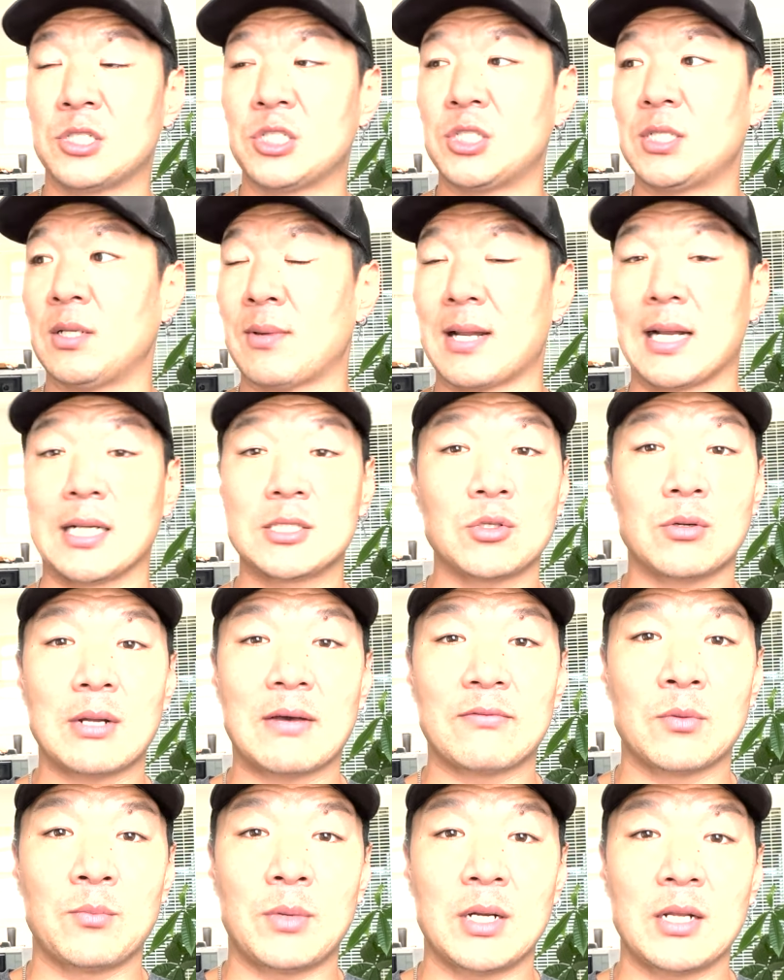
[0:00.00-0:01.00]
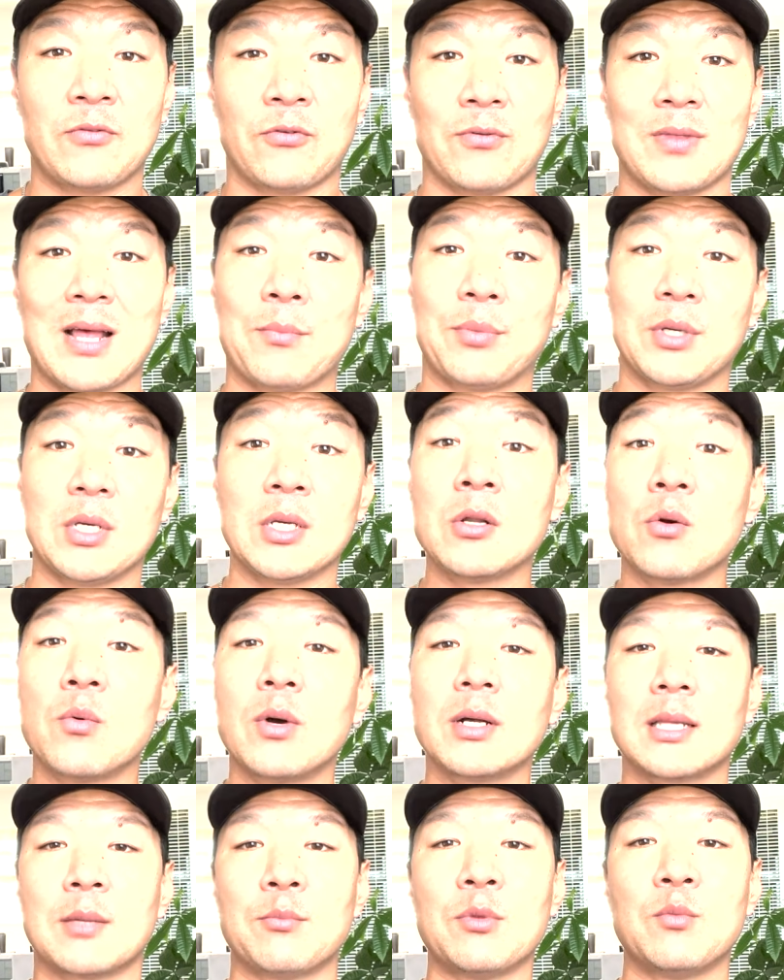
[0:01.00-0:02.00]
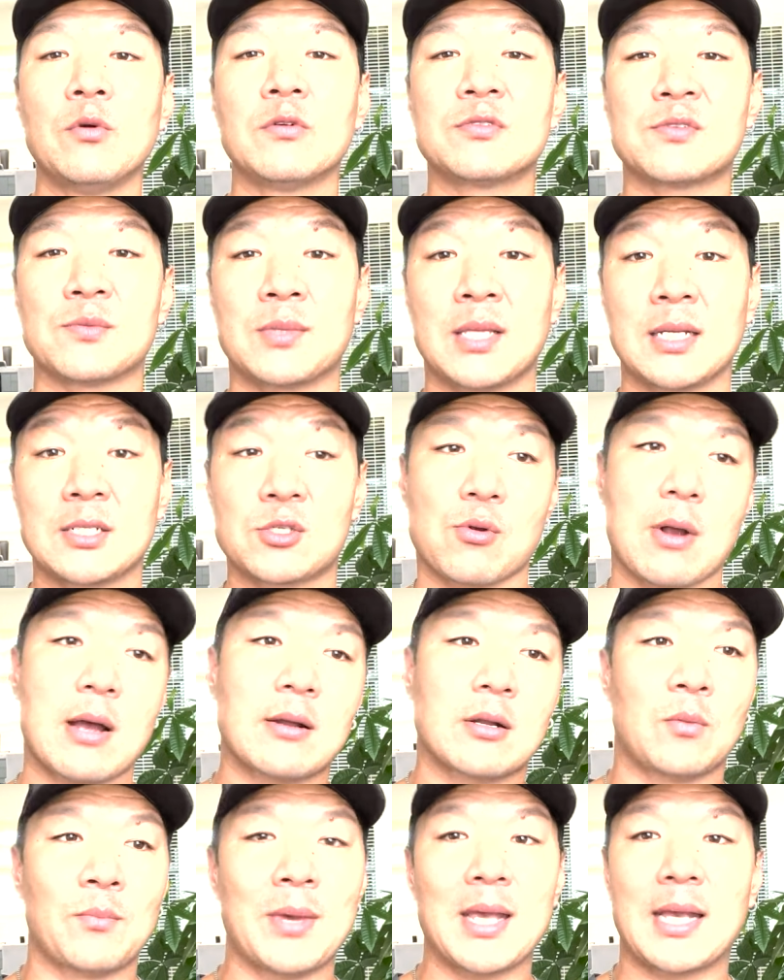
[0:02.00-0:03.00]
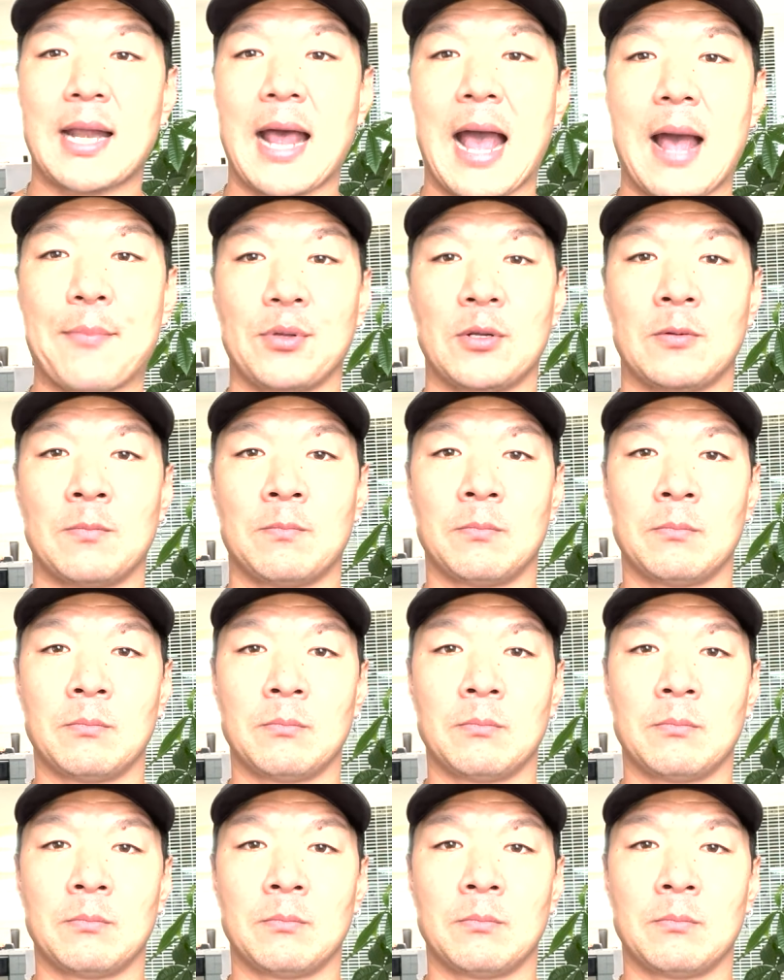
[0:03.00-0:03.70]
Shit, man, I don't have the money for that. But you know what? Let me move some things around. I'll make it happen.